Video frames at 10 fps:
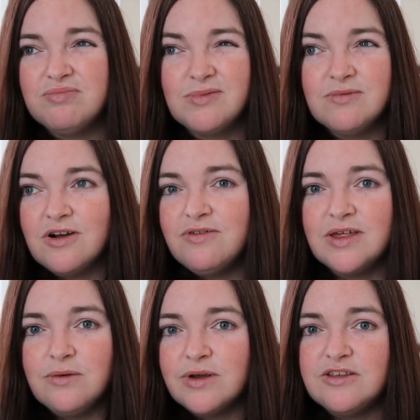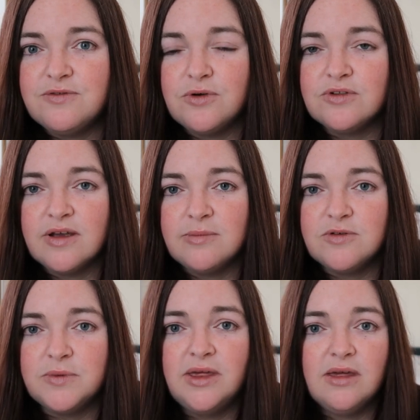roughly 3 to 4
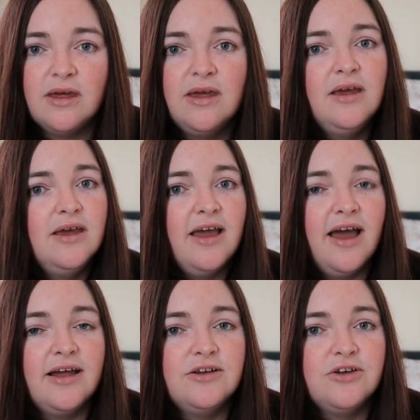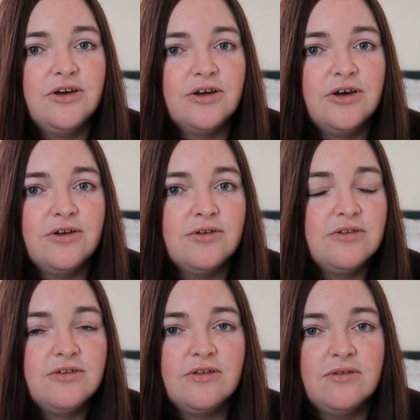times a week, and her
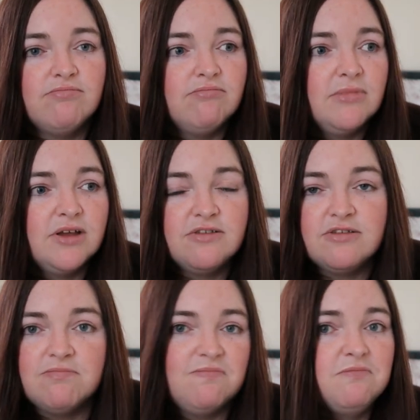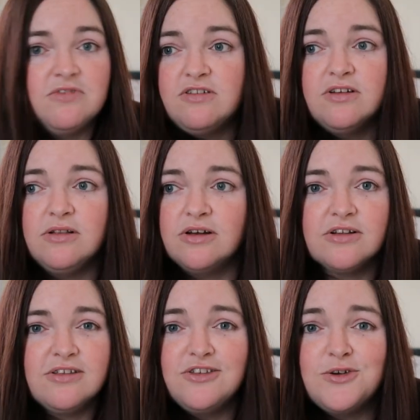coat has still
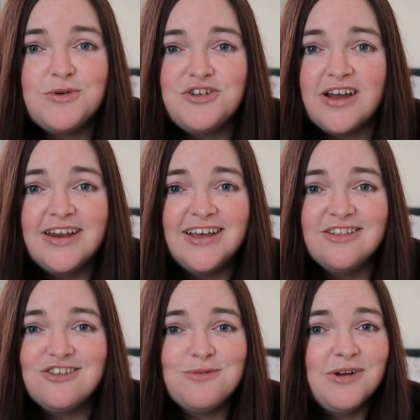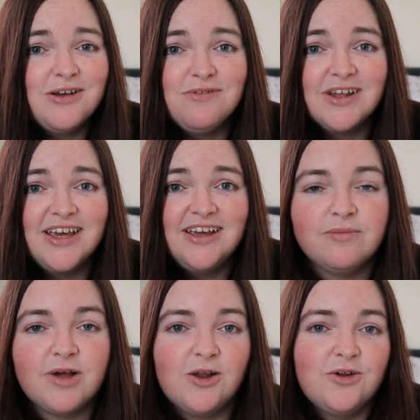looked super shiny and super
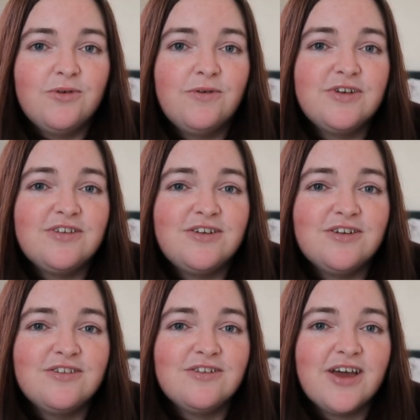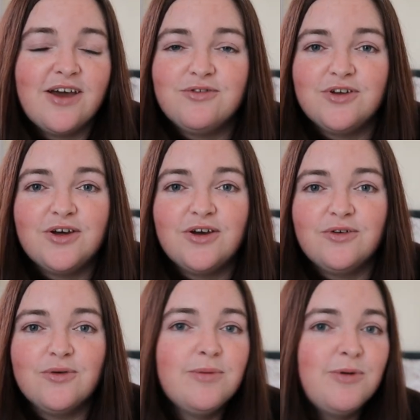lovely. My Luna obviously does look after
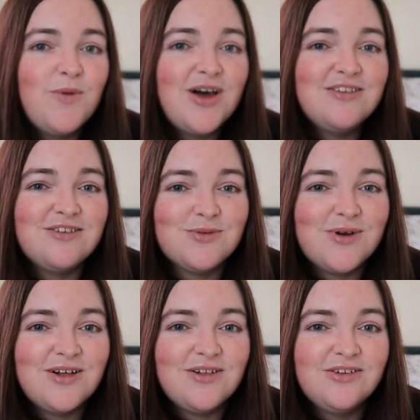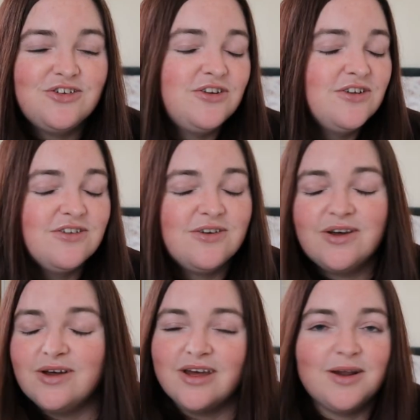her grooming wise as well. She does
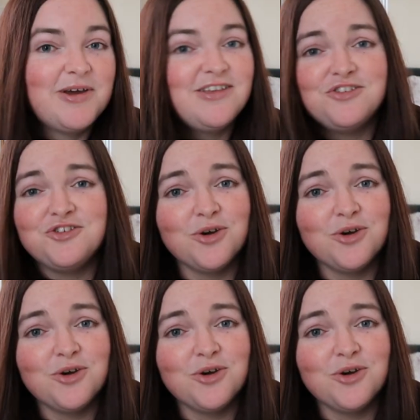an amazing